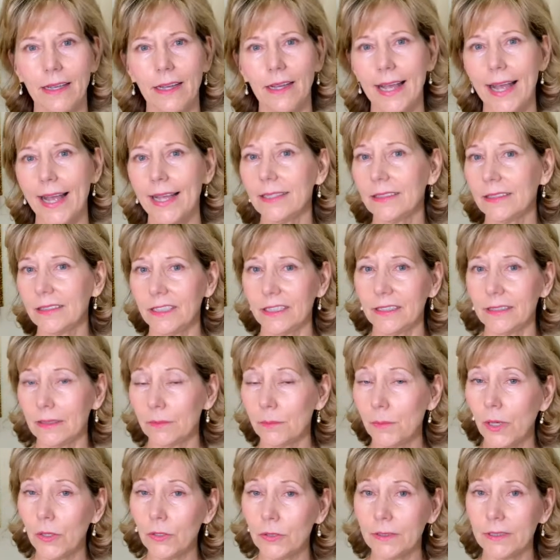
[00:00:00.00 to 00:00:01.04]
as does
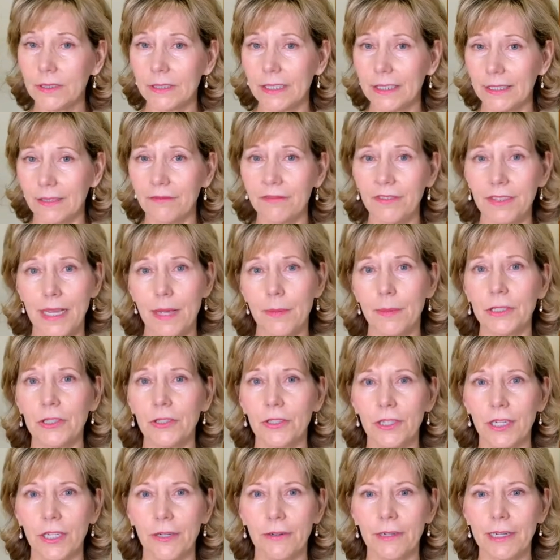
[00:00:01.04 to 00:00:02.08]
most
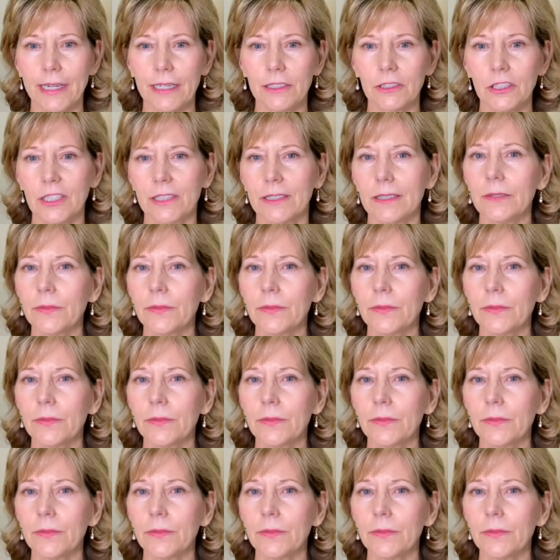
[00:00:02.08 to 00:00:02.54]
inflammatory reactions,